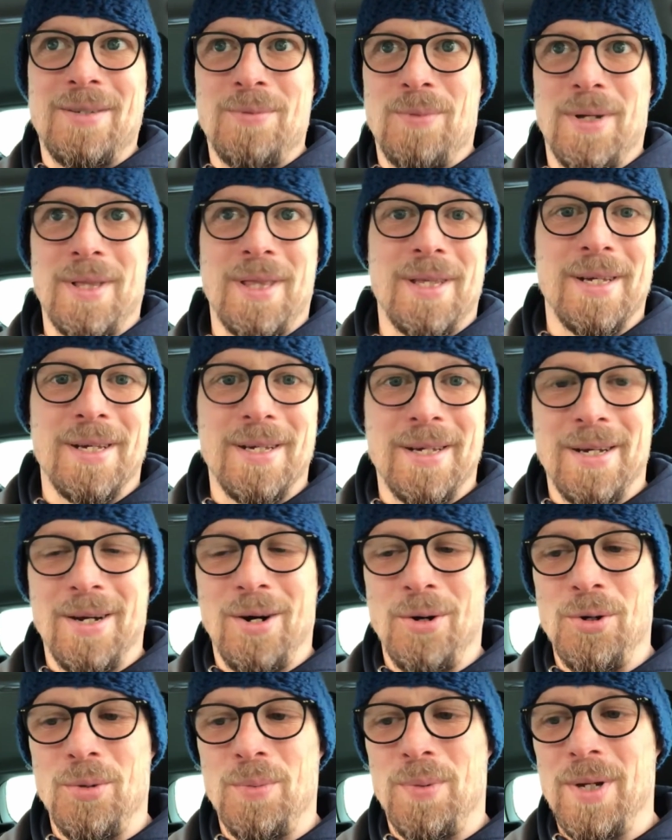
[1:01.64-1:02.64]
what the
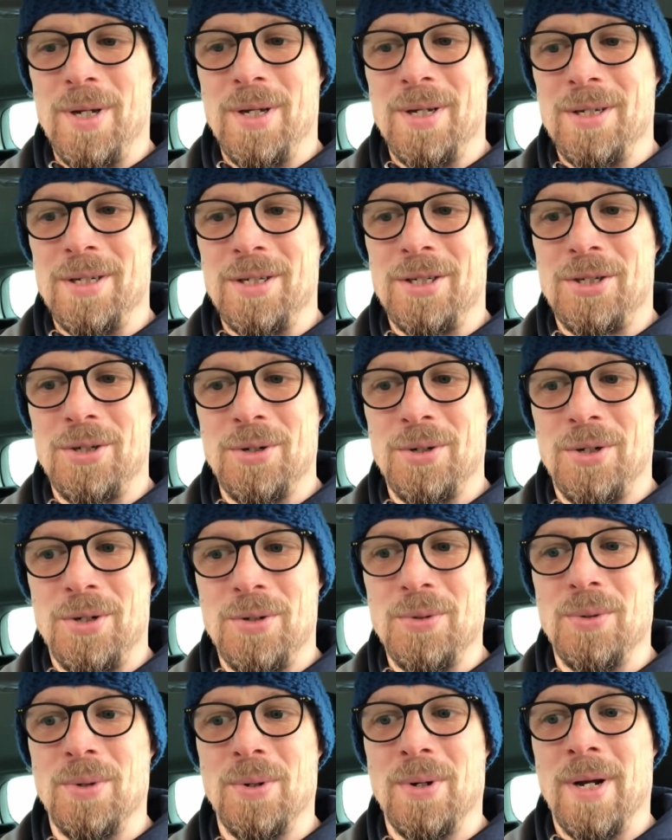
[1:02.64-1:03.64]
OUP should
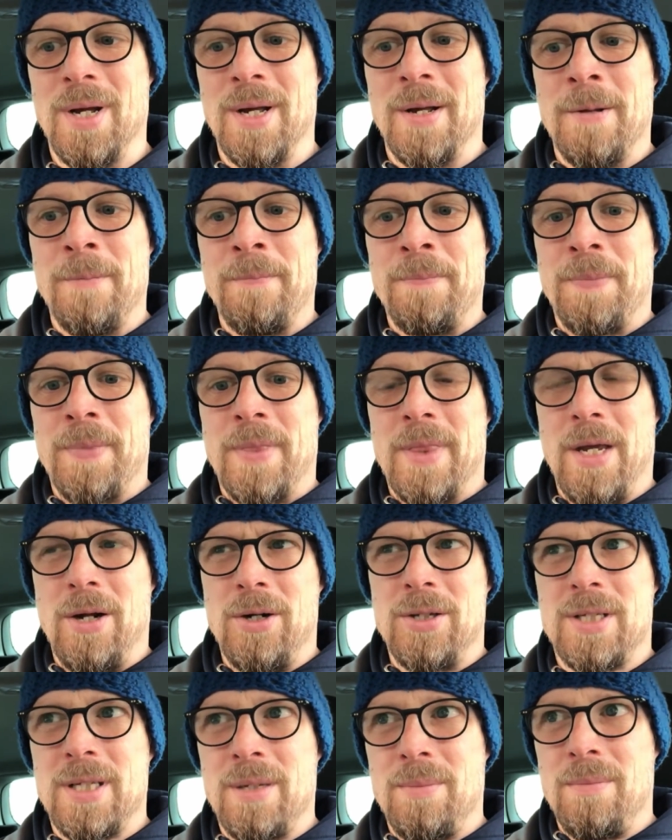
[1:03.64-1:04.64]
do. There
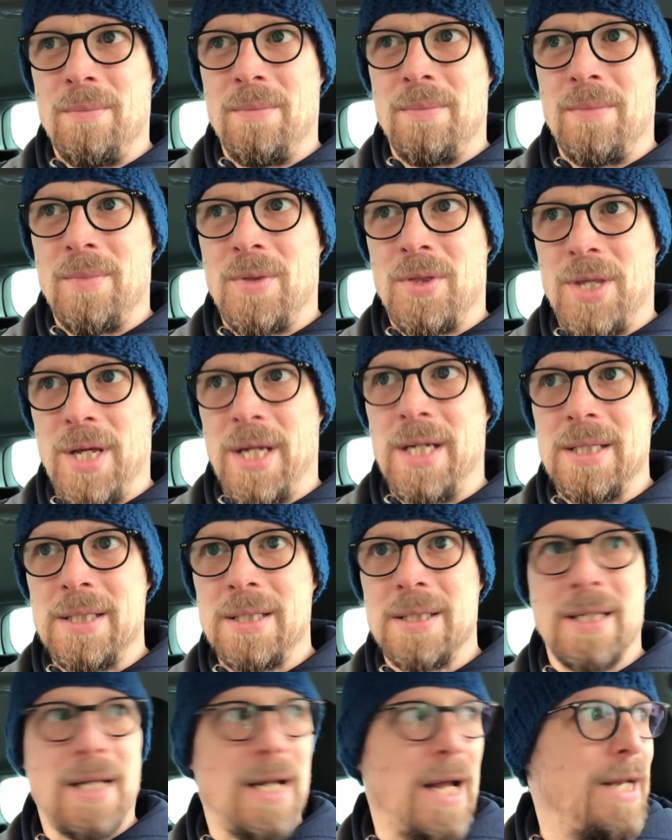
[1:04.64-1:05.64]
are some
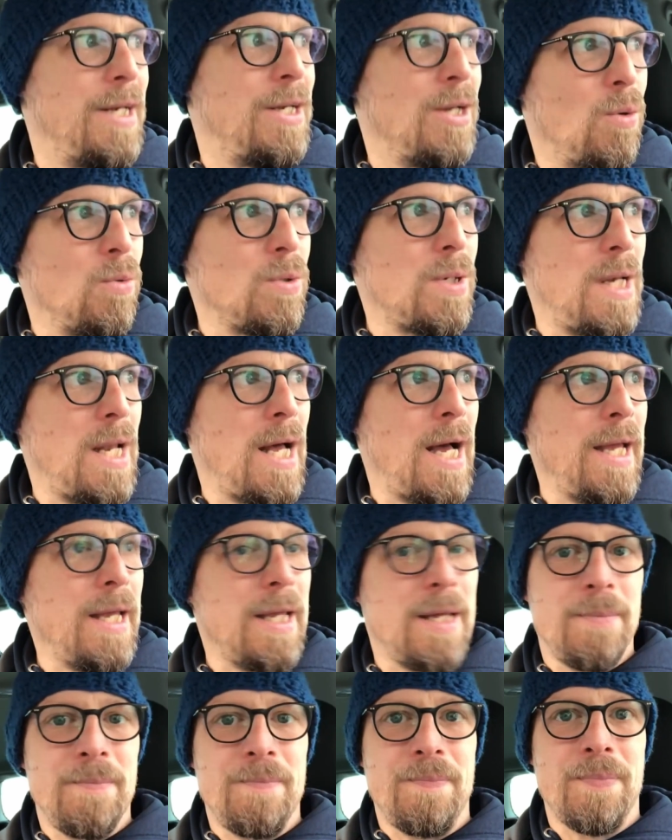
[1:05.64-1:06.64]
things that I don't
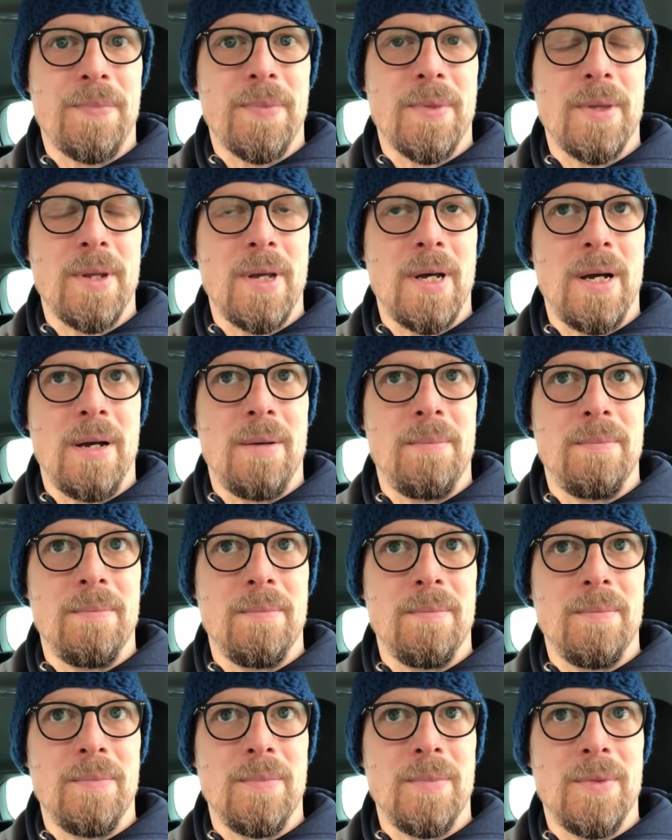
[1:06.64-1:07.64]
like.
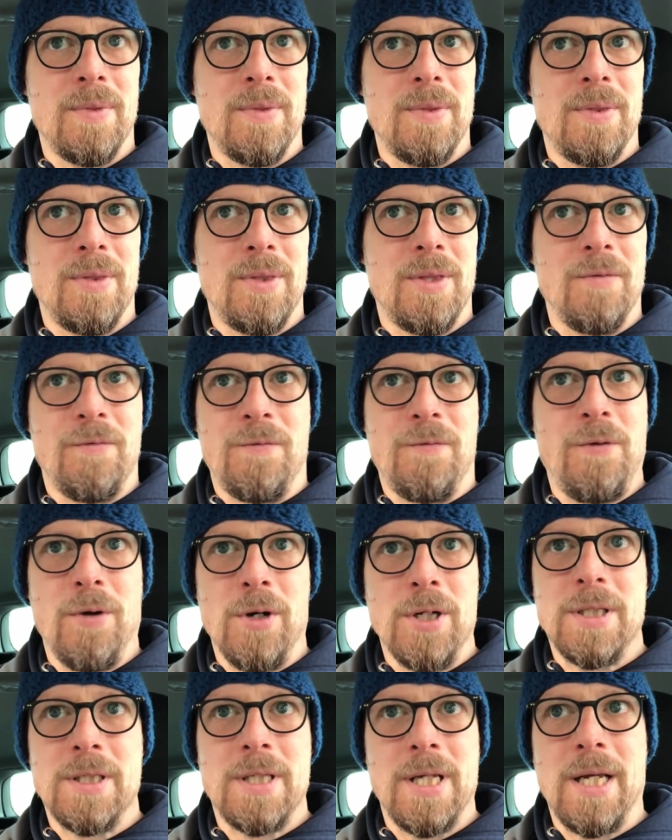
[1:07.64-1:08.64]
The
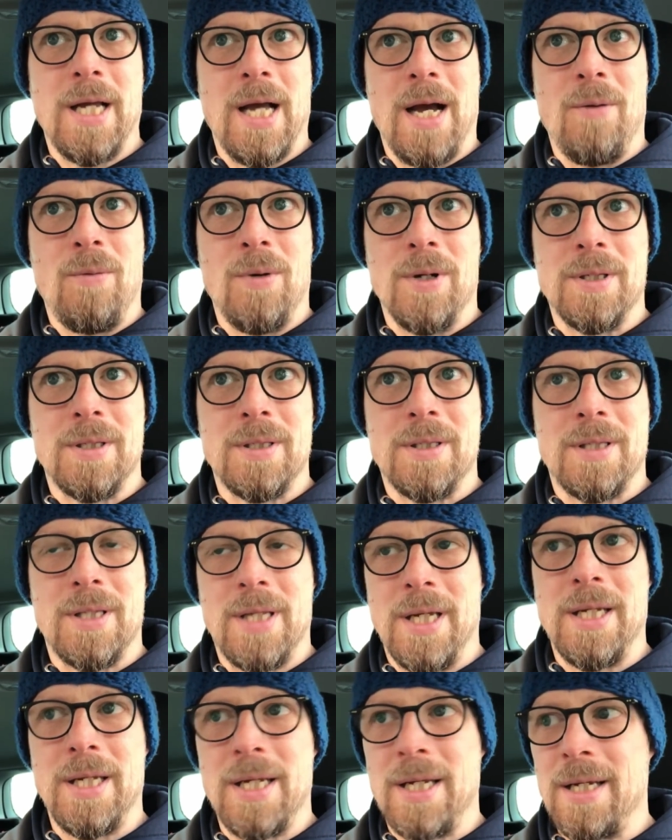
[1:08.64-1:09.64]
first thing I was
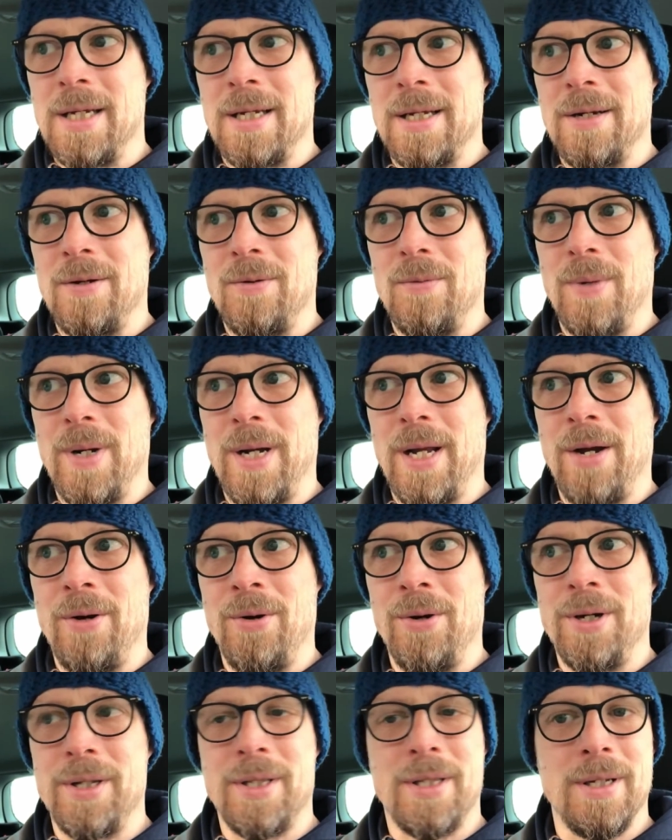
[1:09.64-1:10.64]
thinking when I
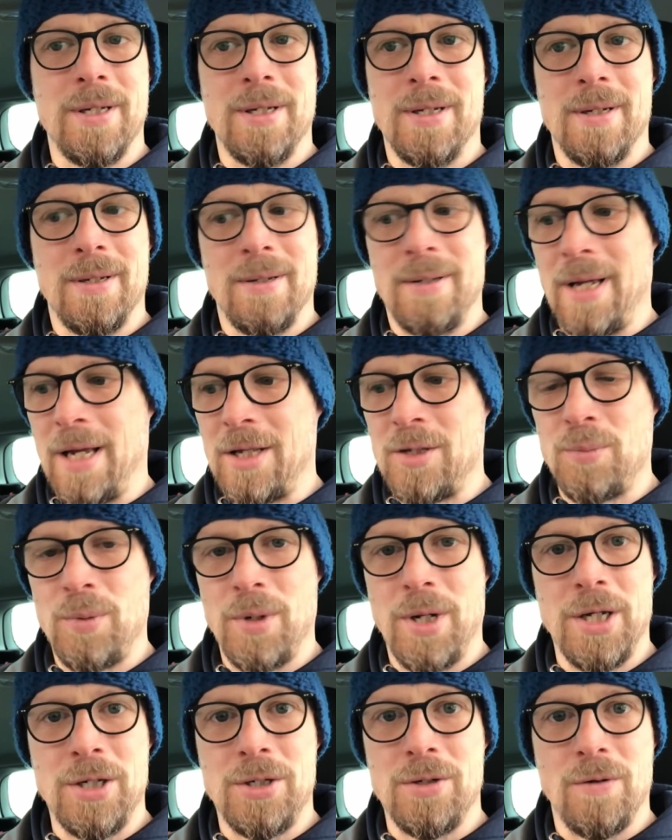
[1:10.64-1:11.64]
heard the
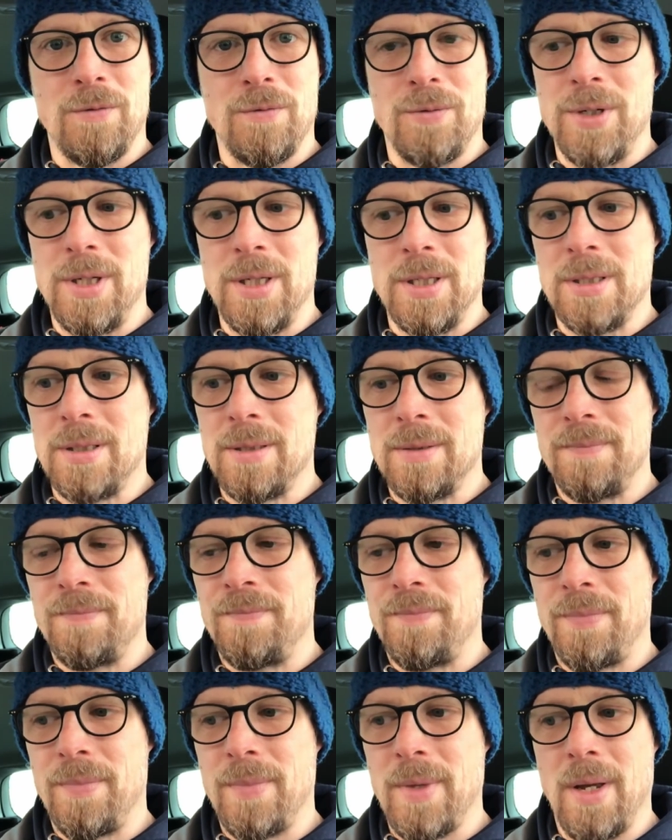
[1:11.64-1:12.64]
explanation of Reese
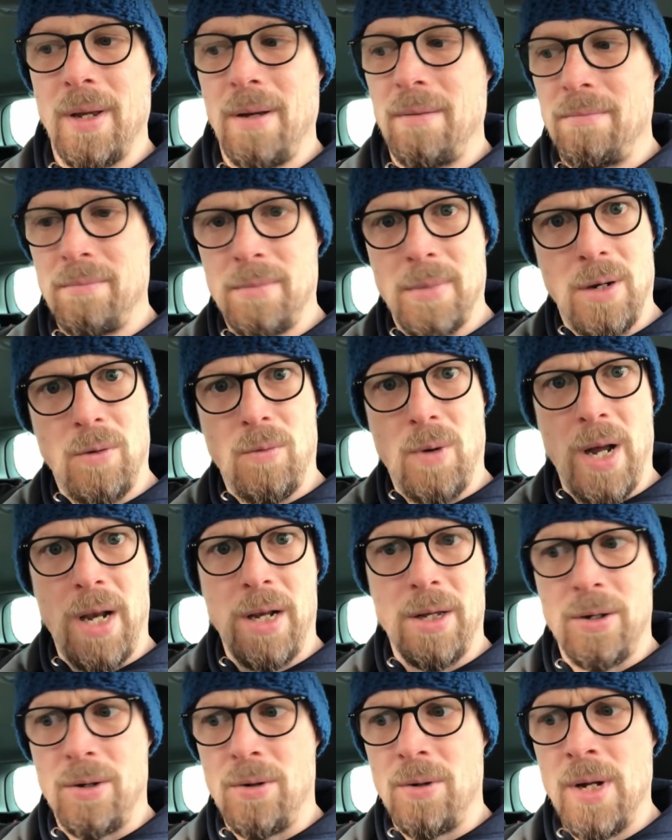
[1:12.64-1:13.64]
a while
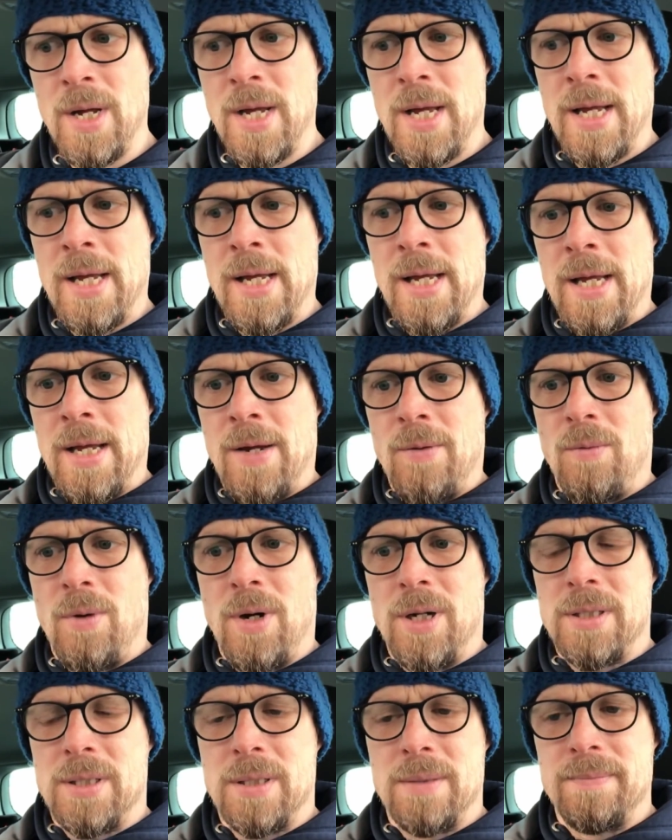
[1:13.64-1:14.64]
ago
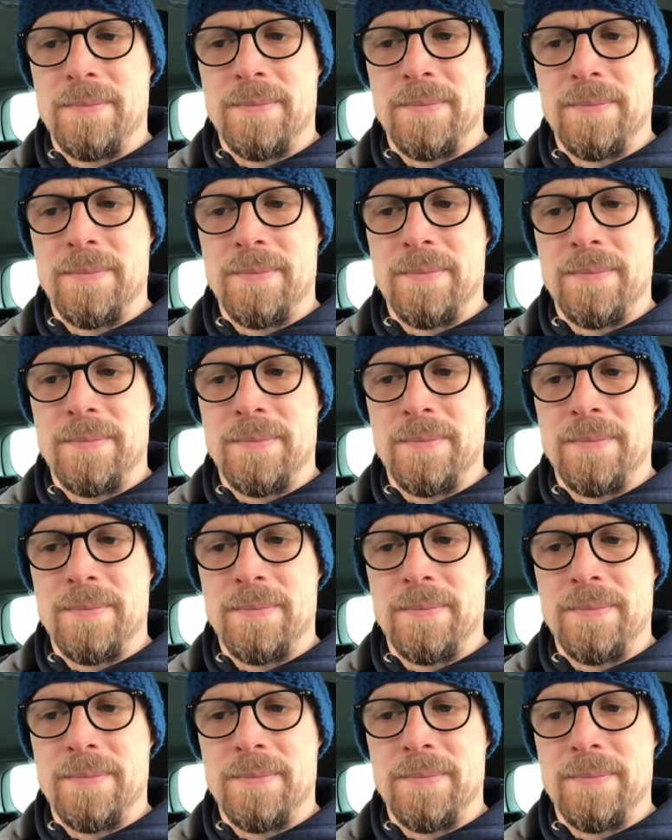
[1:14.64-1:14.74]
was,